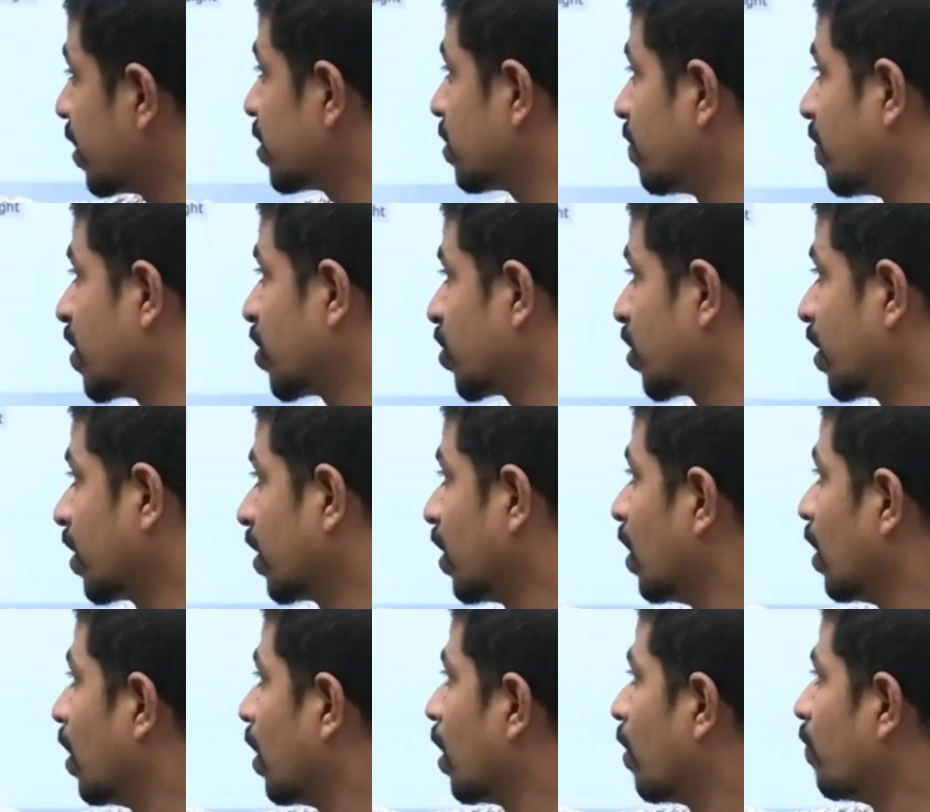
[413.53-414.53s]
it is mentioning
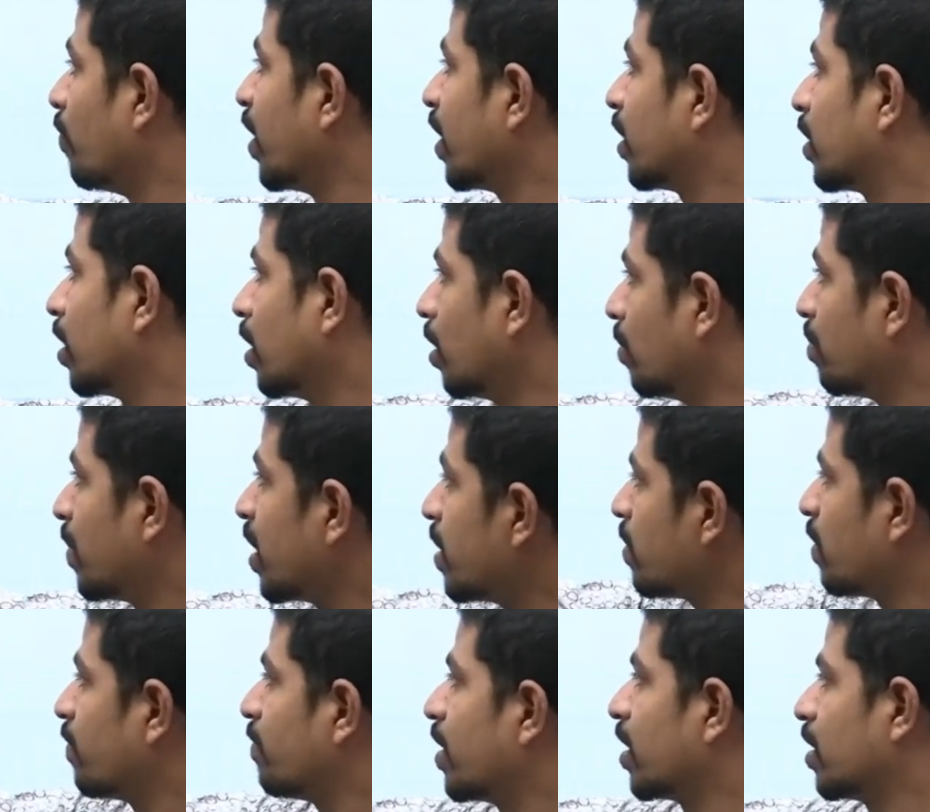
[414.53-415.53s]
width,
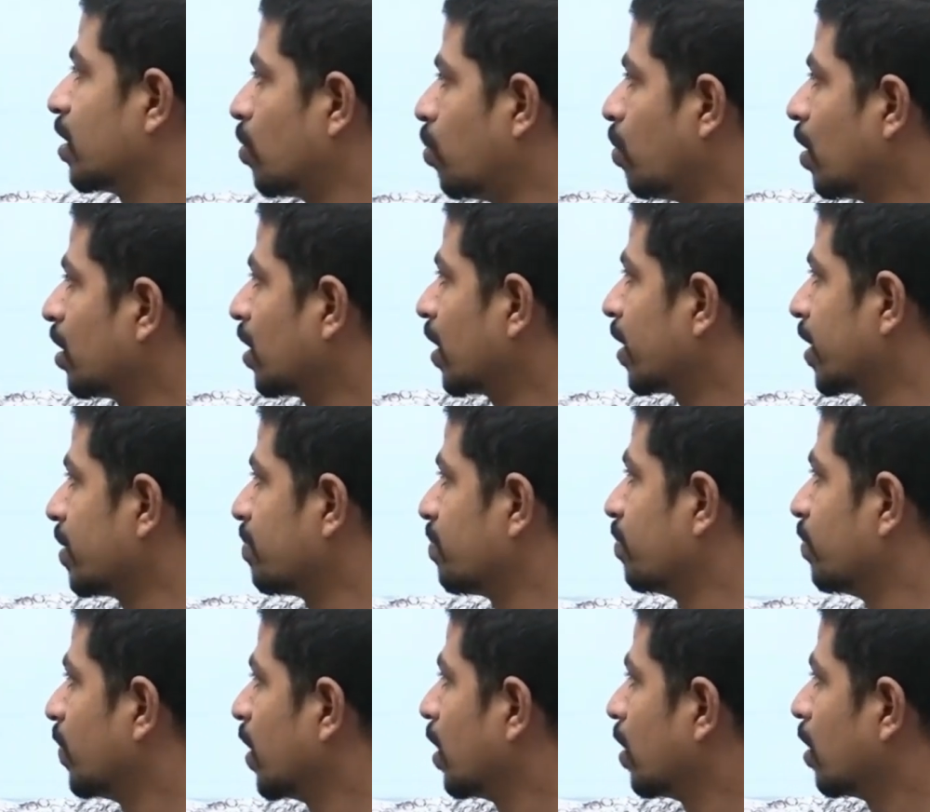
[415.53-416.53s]
minimum width 130.
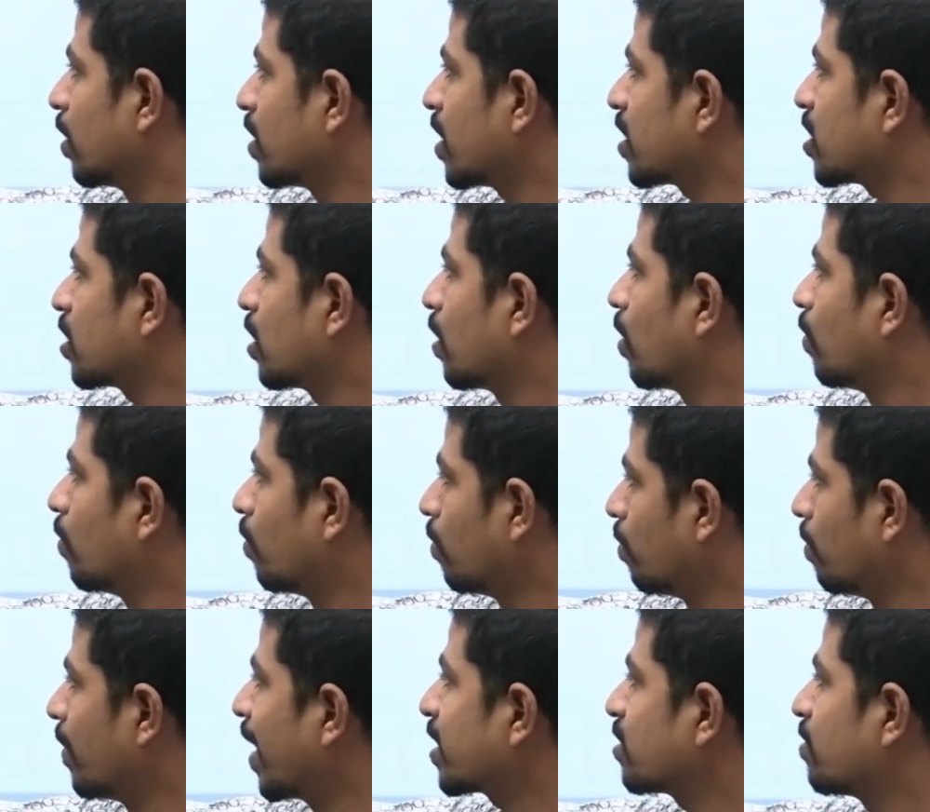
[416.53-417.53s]
Yes,
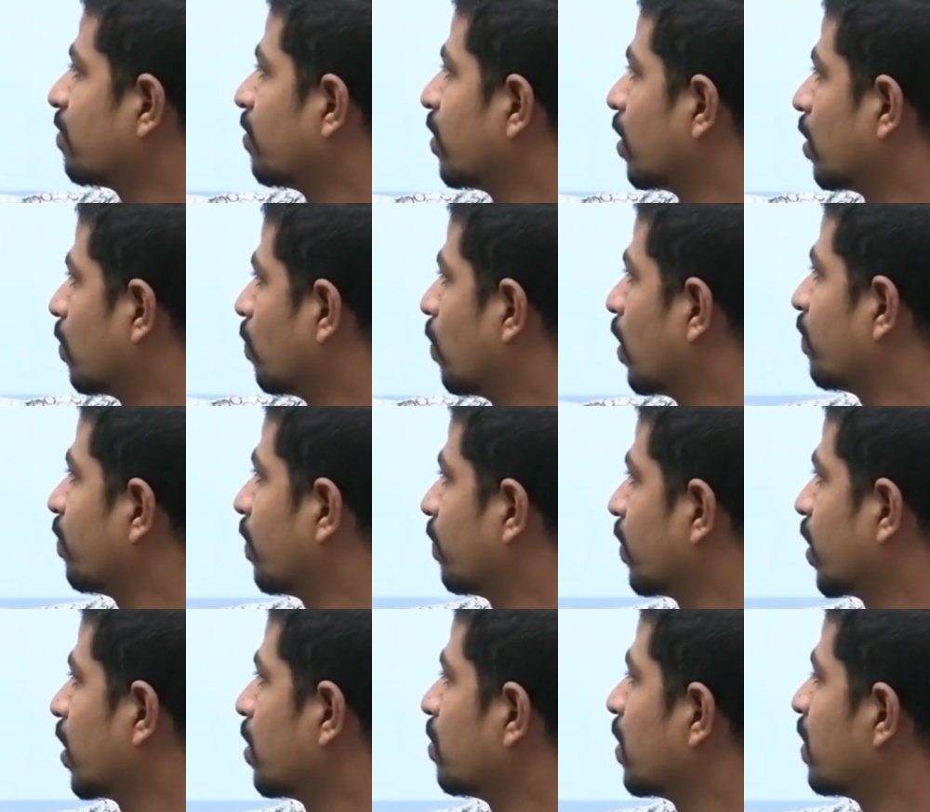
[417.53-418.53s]
maximum width
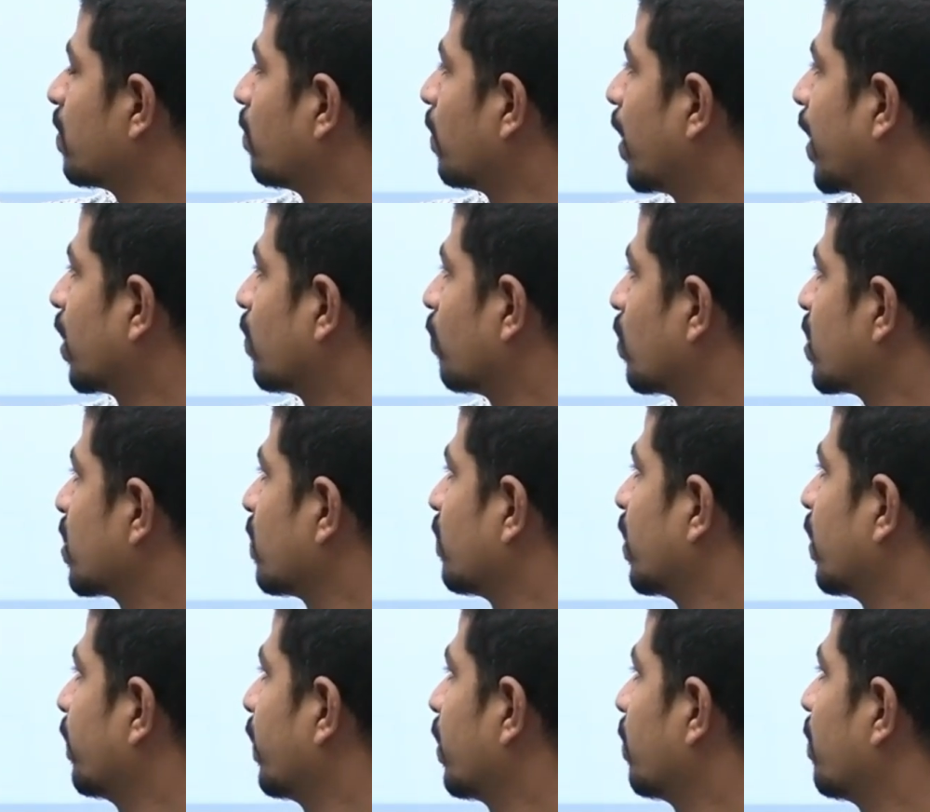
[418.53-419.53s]
150 minimum height
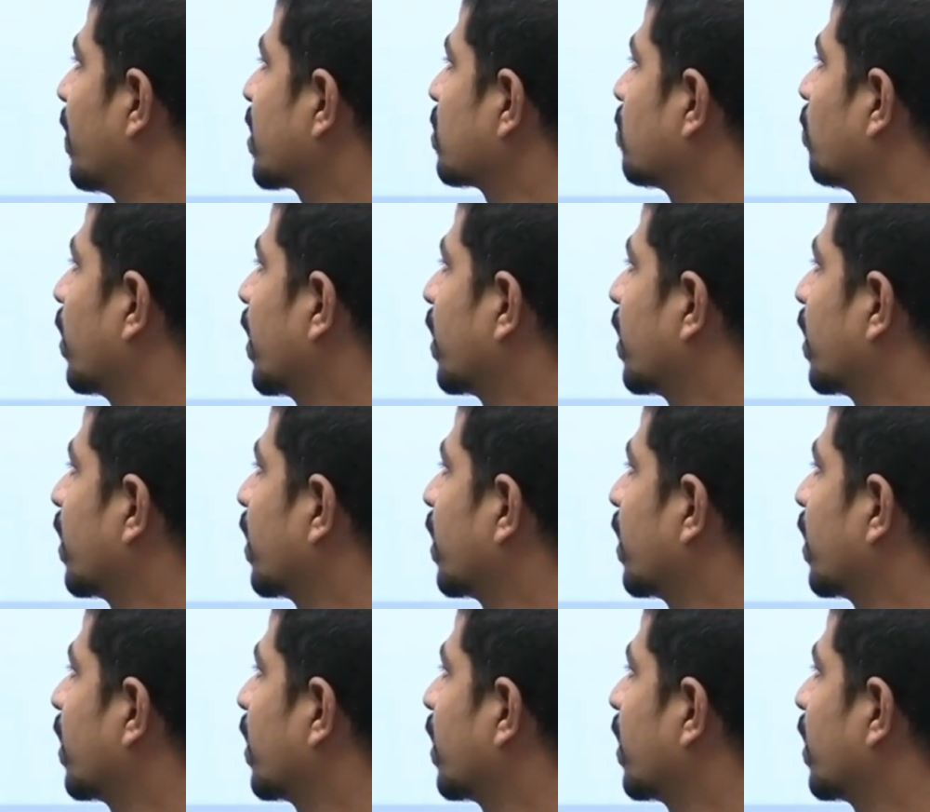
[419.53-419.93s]
175 maximum